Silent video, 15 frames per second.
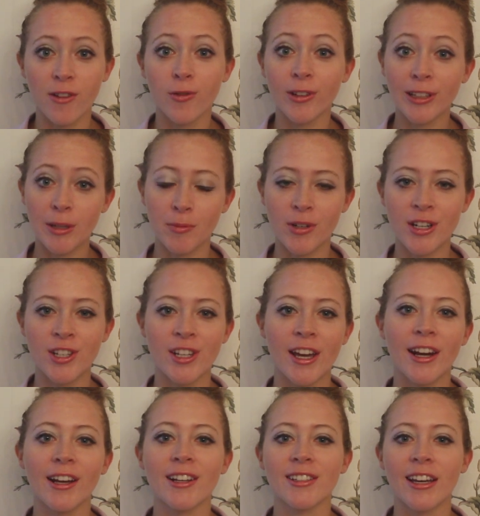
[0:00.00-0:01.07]
I'd really appreciate
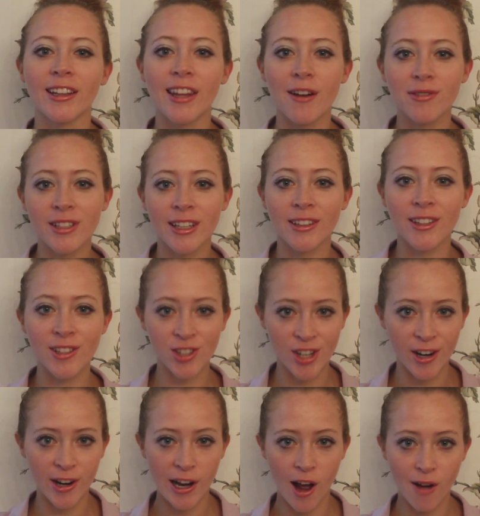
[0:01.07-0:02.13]
it because I'd love to get this
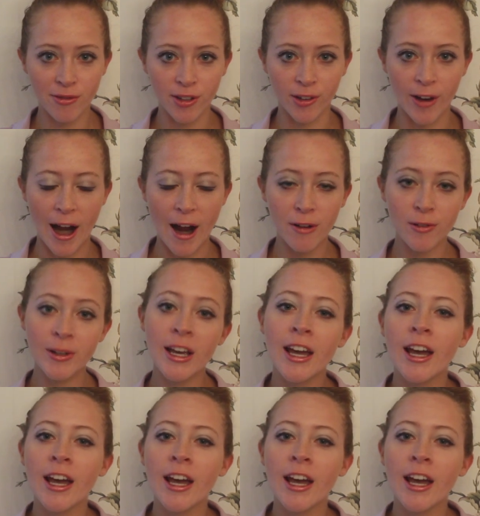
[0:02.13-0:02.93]
charity off the ground.